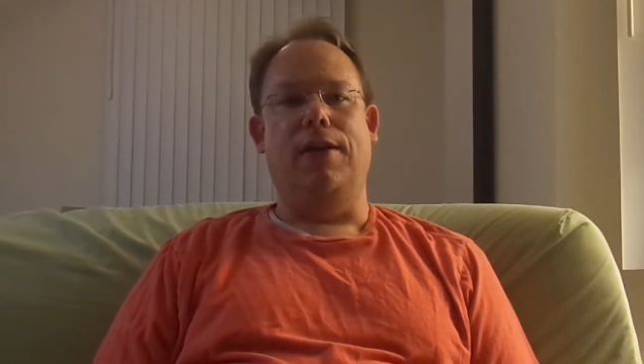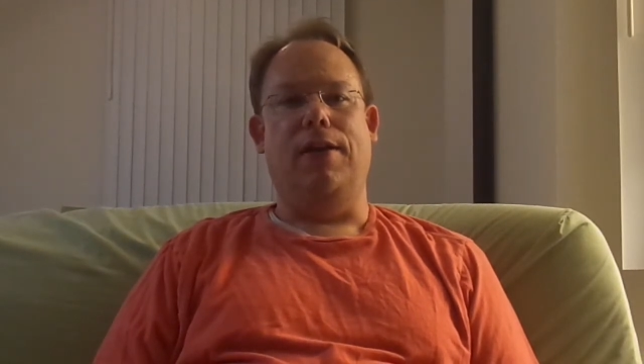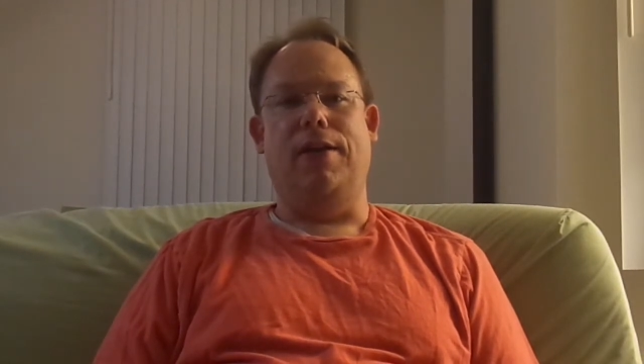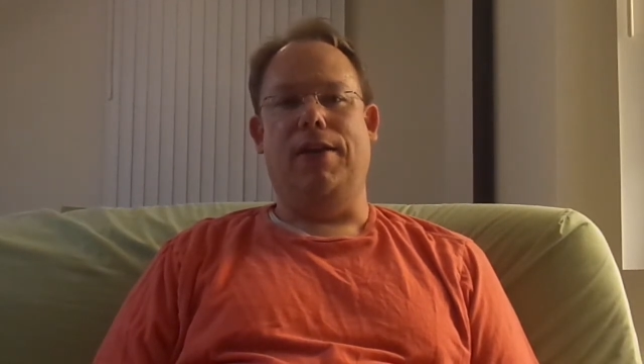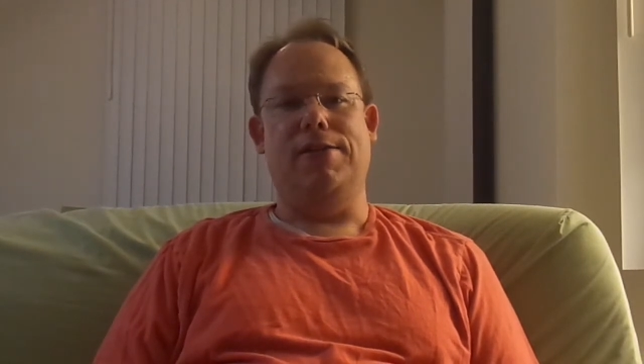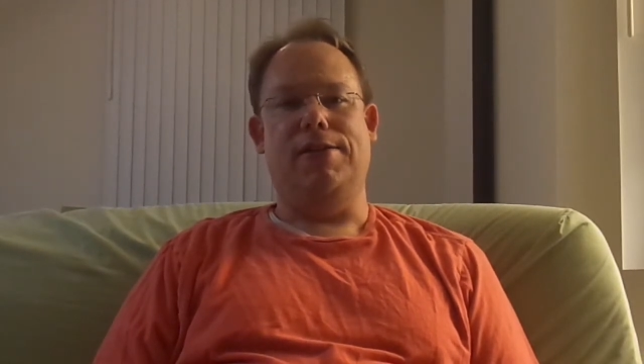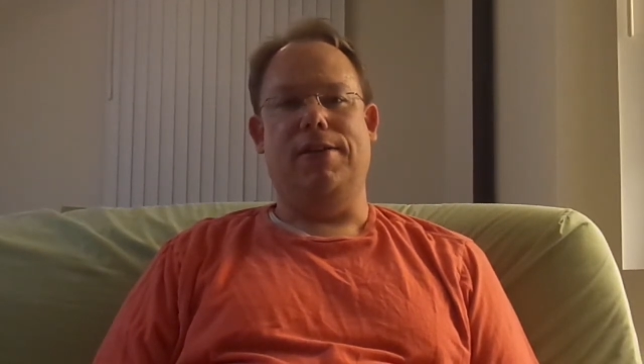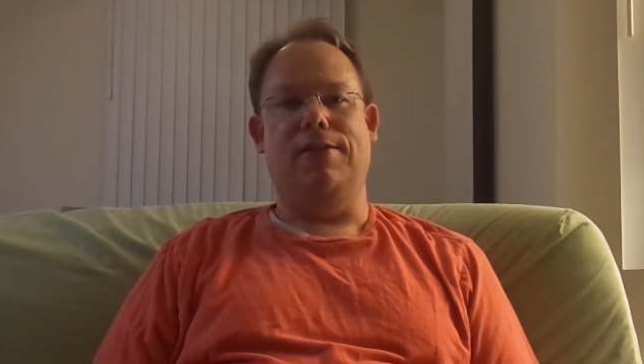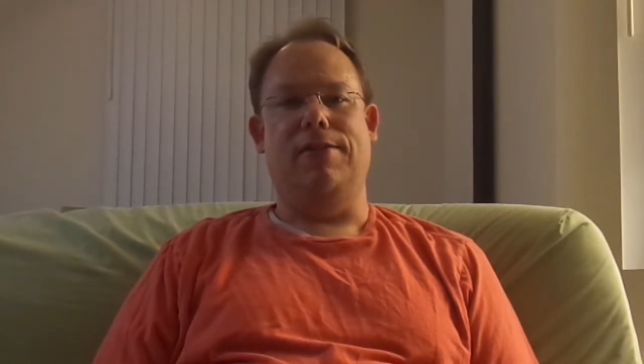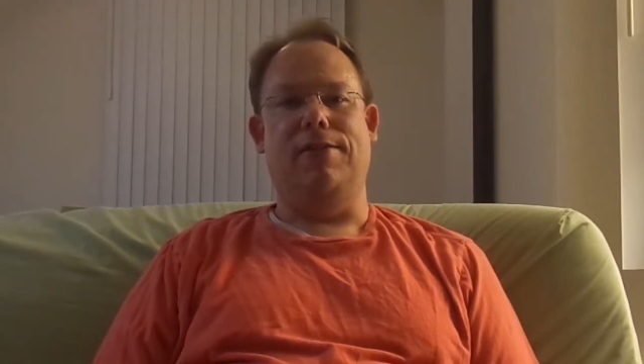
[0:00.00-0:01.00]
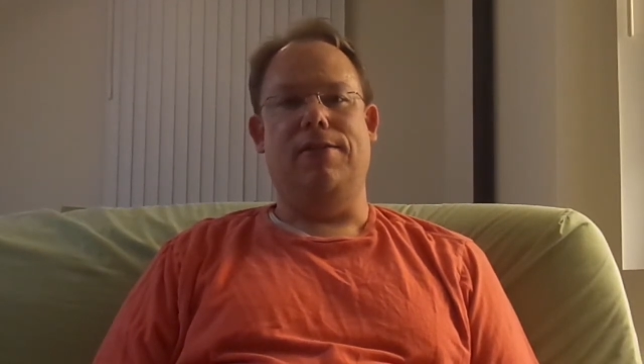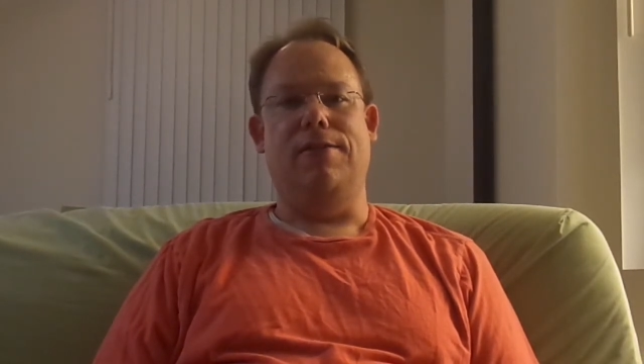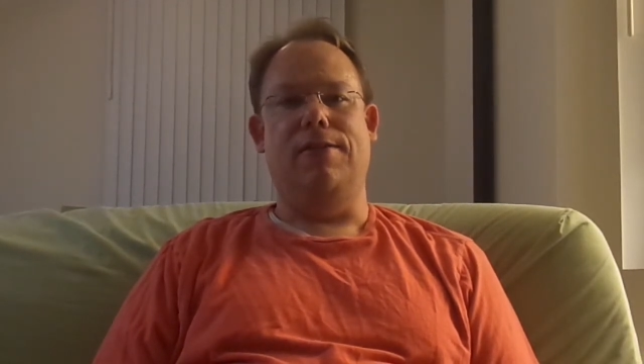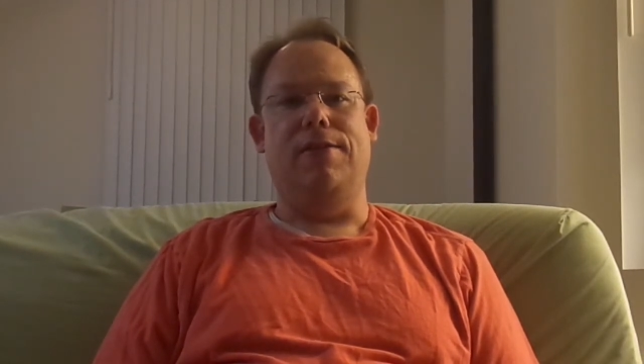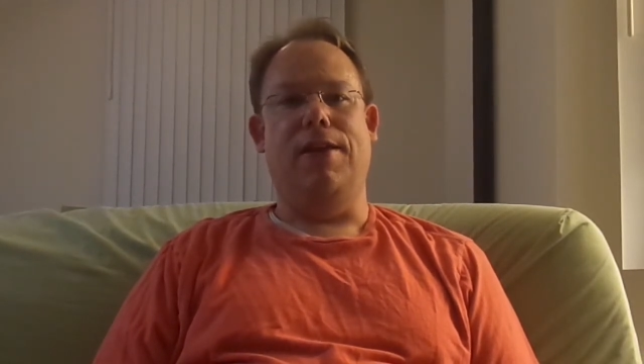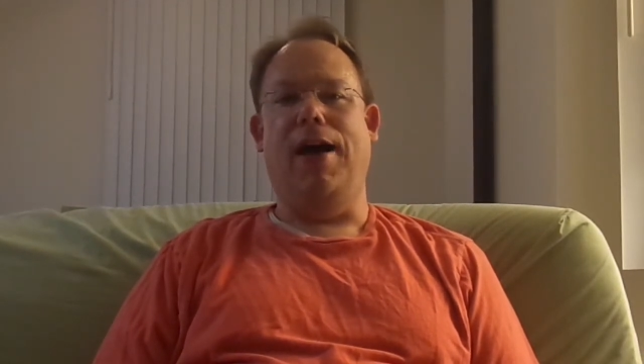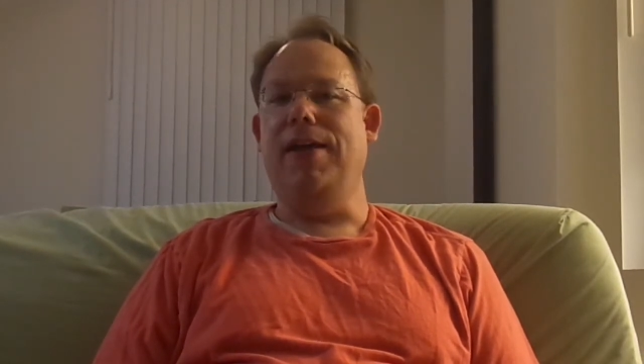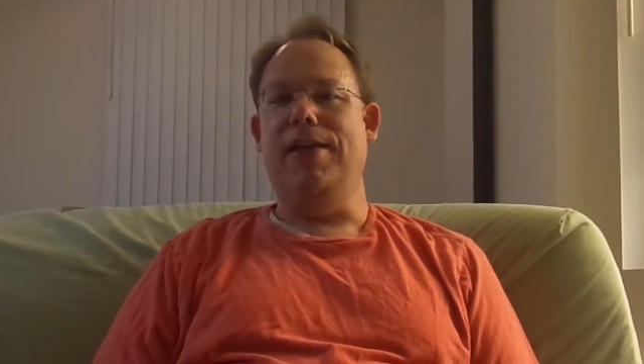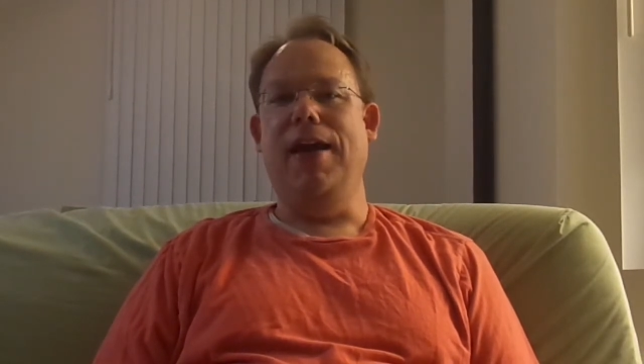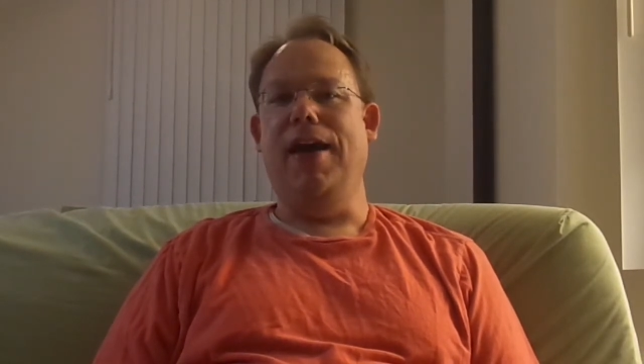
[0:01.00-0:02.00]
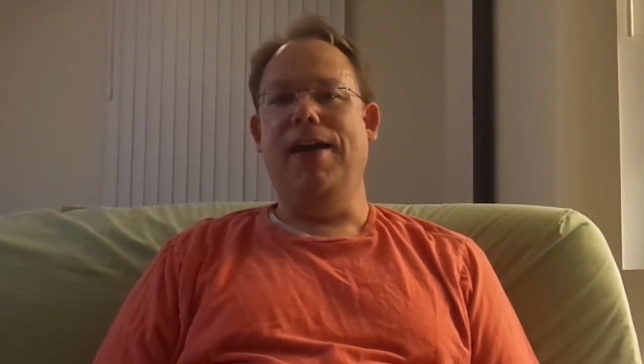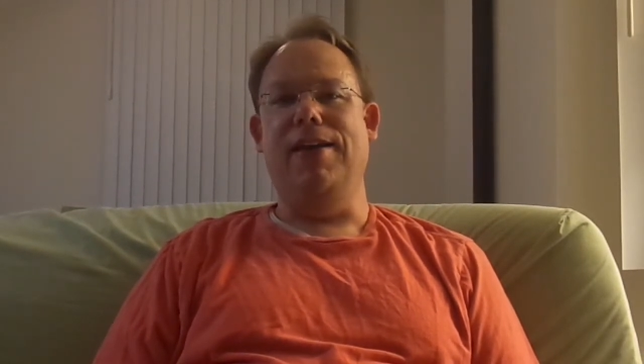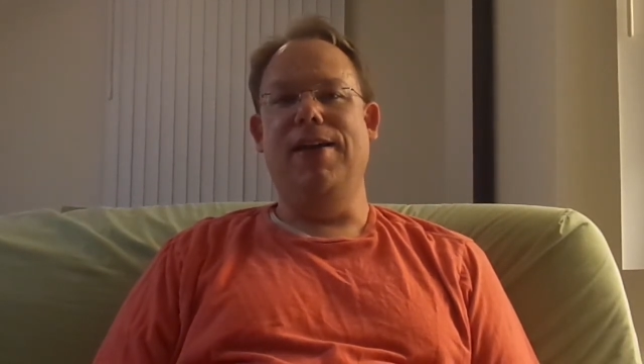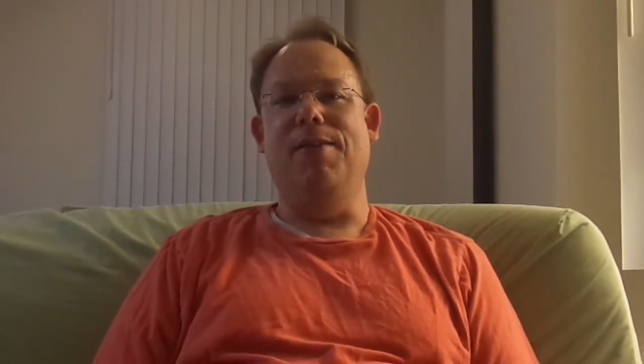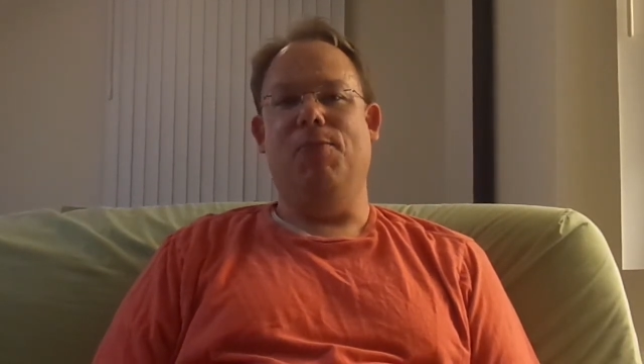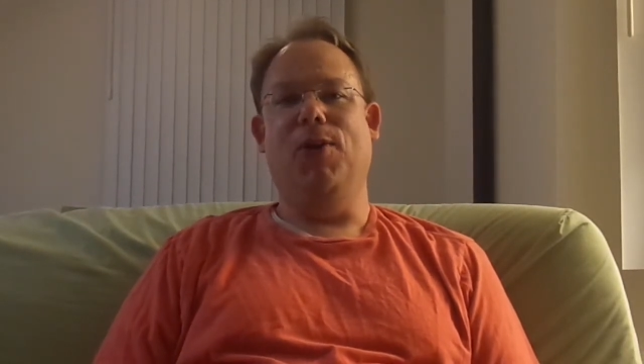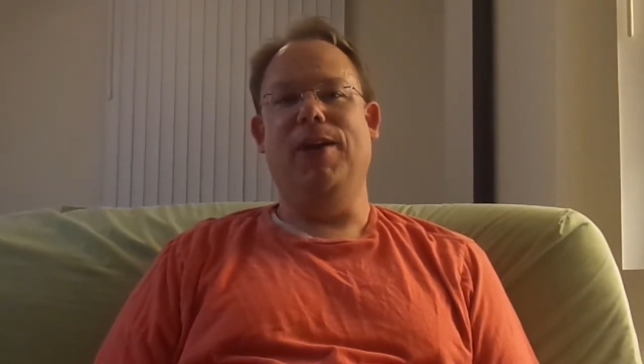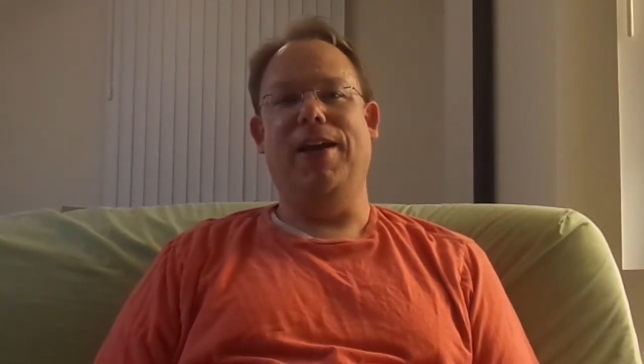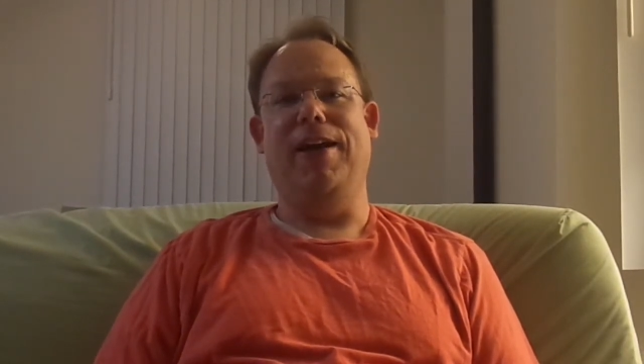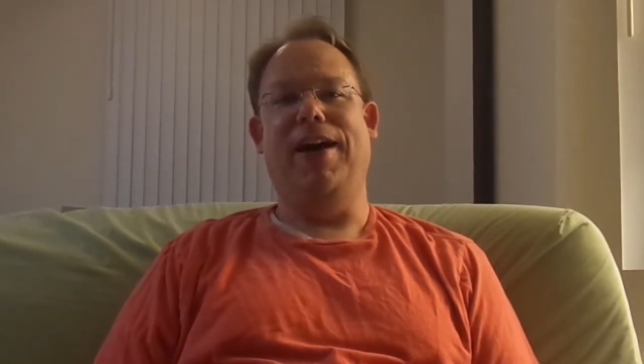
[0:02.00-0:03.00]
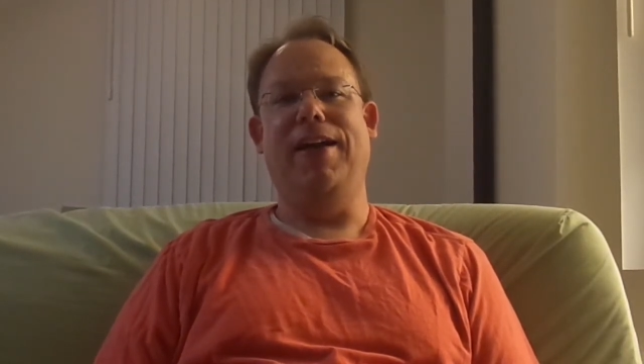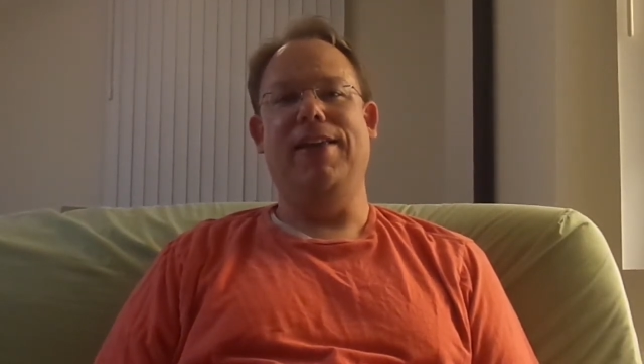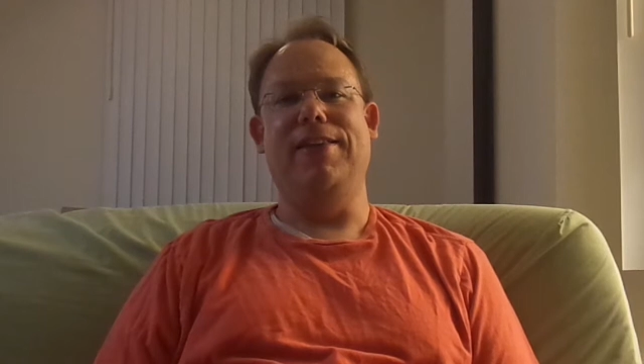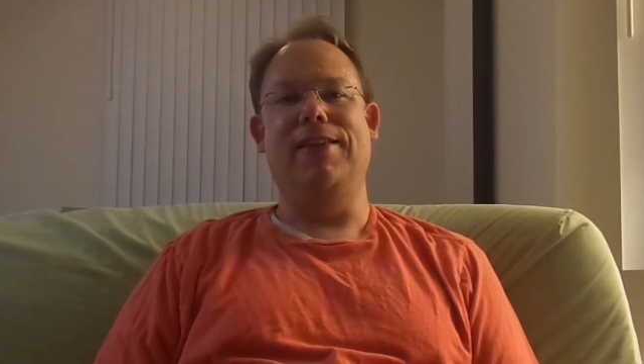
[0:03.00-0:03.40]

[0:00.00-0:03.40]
And I said, "Not yet. I'm working on it."